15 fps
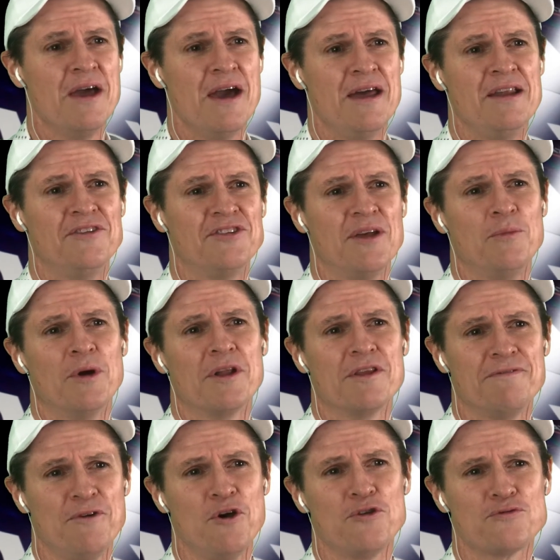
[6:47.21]
and he said one of the
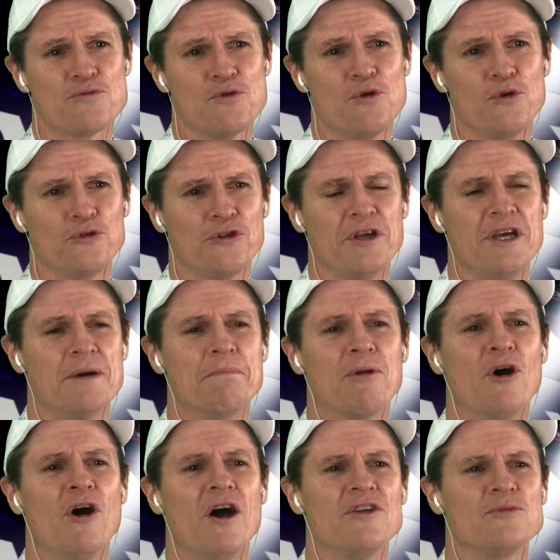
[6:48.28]
first rules that he
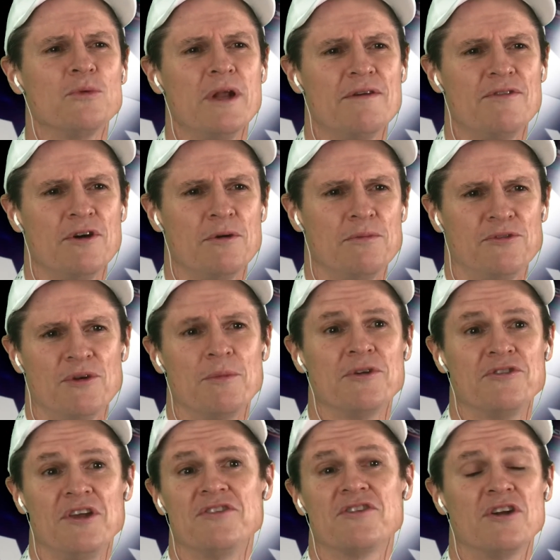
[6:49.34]
applies whenever someone
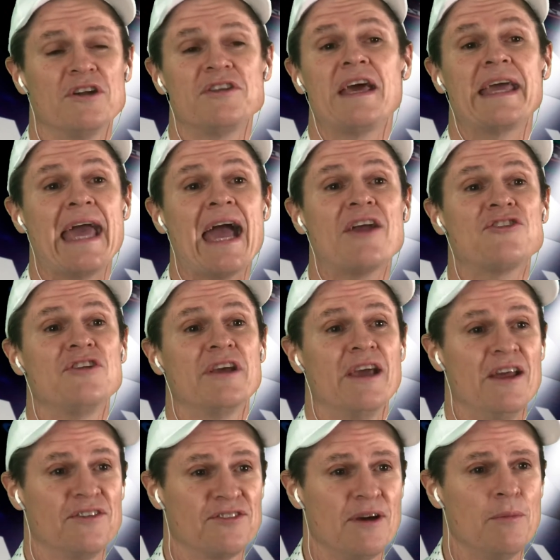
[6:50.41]
says, can I take action
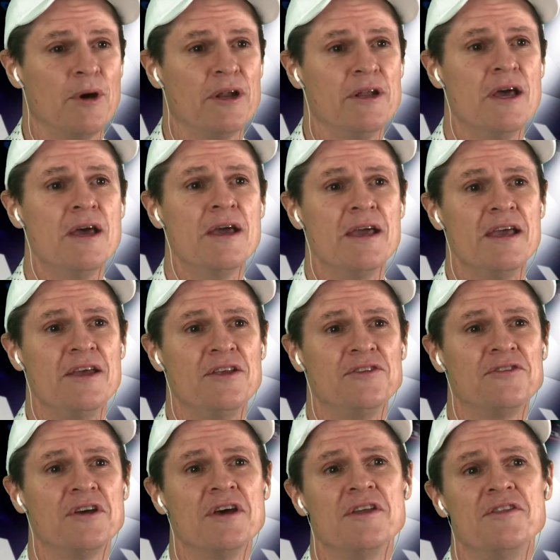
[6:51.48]
against someone,
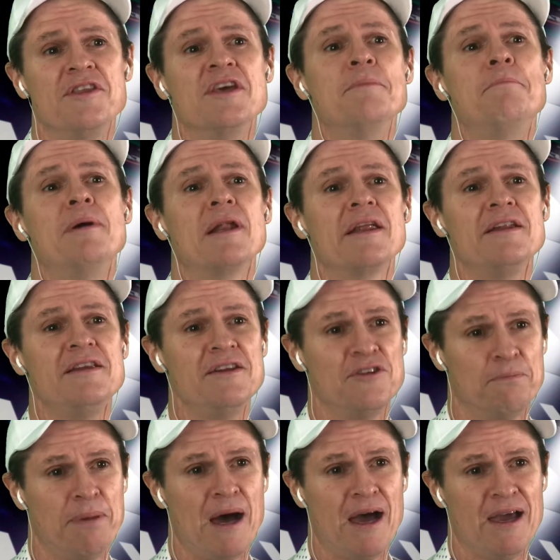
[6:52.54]
is the ability
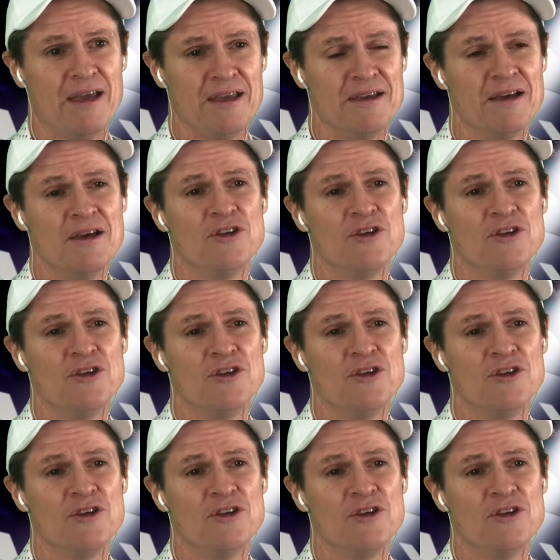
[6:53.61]
to pay.